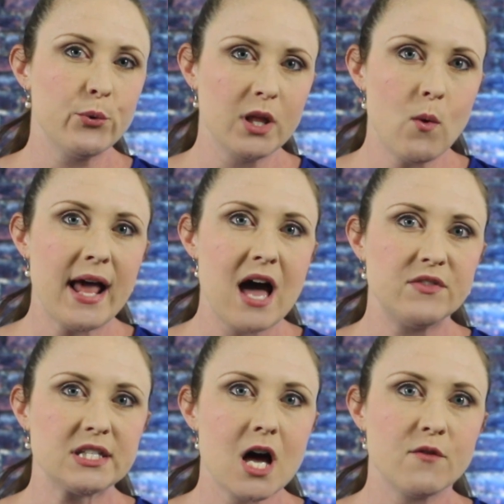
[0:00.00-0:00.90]
you really want to
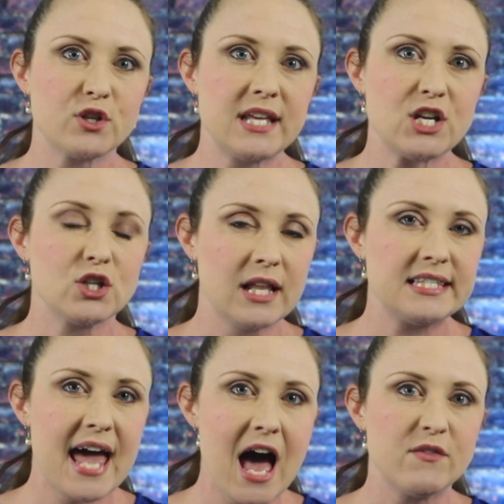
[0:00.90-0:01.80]
have this conversation,
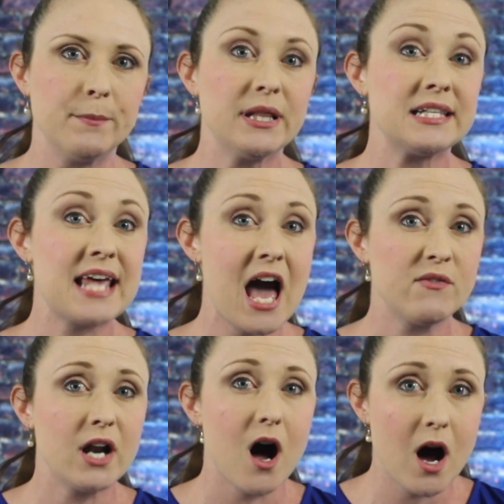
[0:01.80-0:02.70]
let's have it, but let's
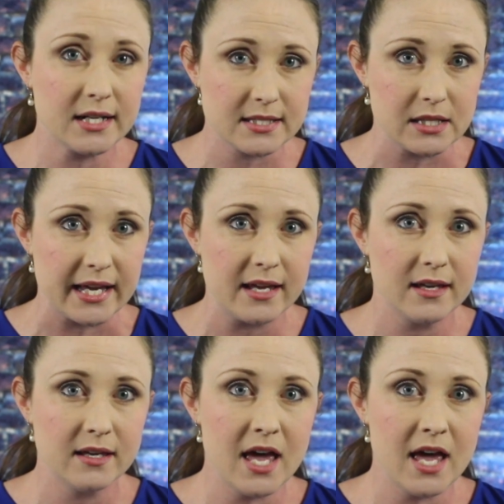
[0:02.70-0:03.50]
have it honestly.